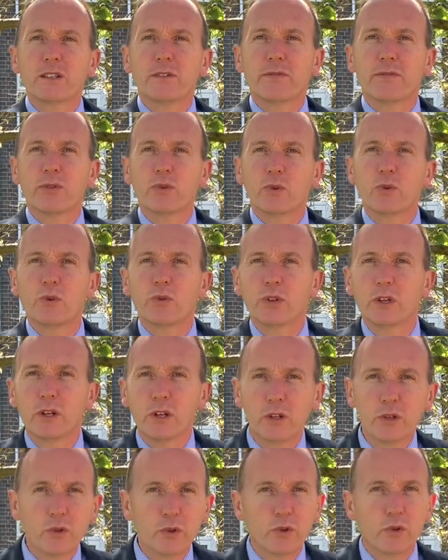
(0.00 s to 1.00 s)
have thought that
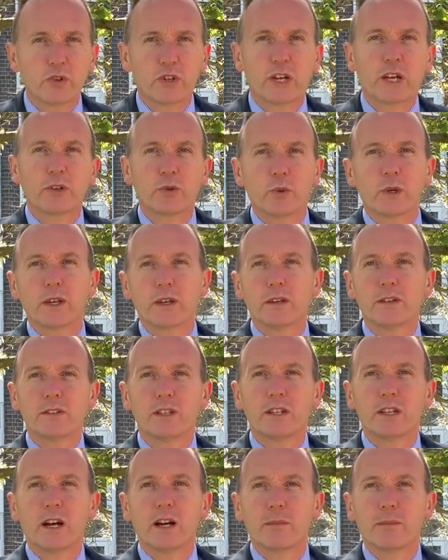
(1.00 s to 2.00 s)
Luke Chadwick as a
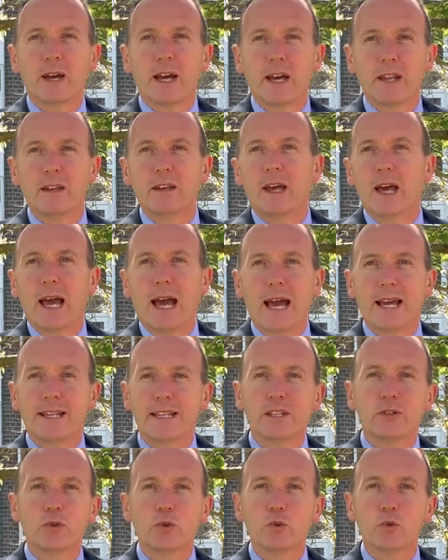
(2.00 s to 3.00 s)
young man had
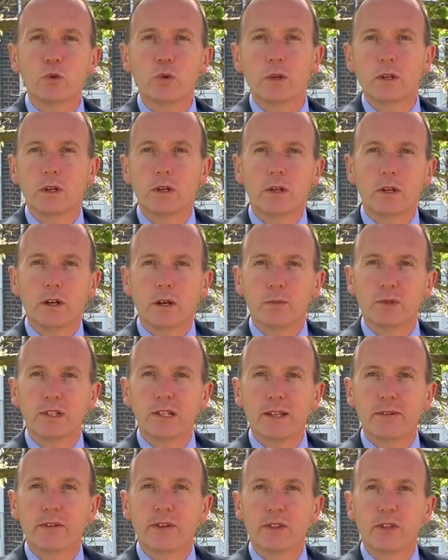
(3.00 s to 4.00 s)
it all and was
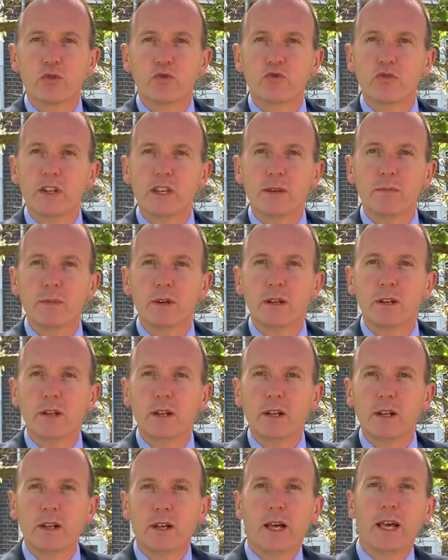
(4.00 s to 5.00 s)
living the dream,
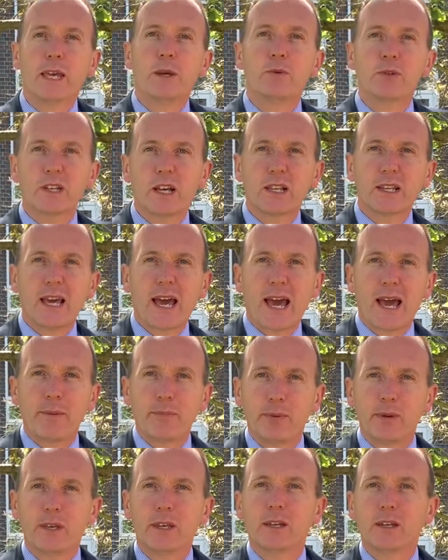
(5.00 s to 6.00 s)
he was
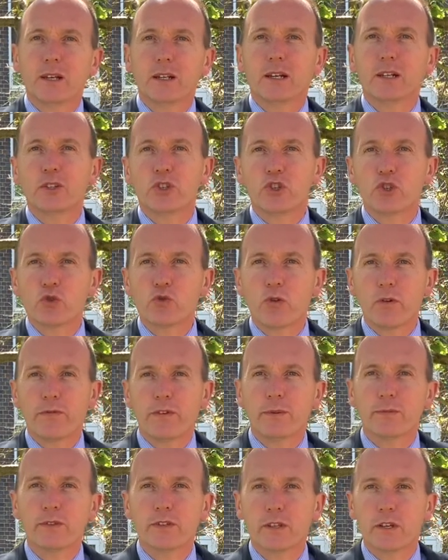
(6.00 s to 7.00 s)
unhappy and unsure of
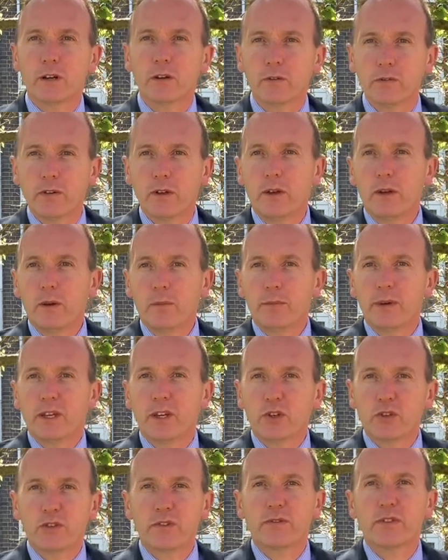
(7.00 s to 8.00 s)
himself
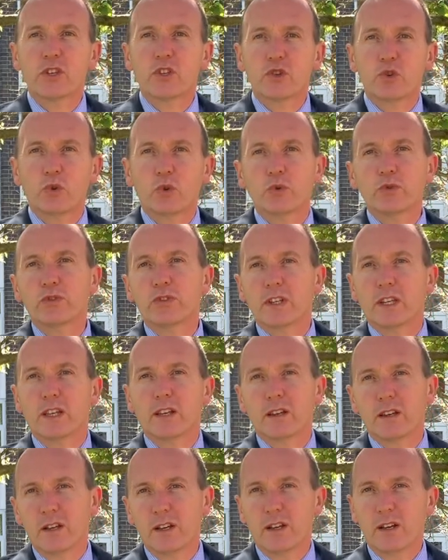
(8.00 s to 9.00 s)
because of the taunting
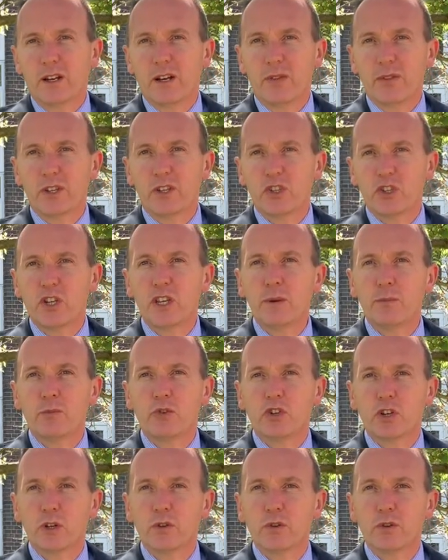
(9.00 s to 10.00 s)
and the cheap
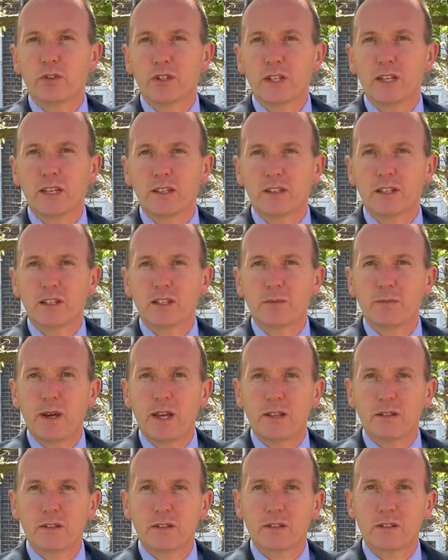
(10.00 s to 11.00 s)
jokes at his
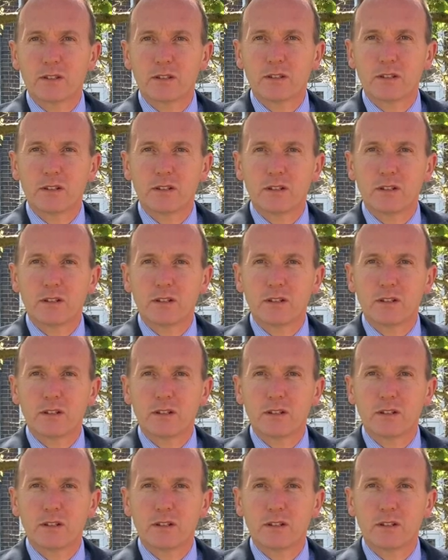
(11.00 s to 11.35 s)
expense.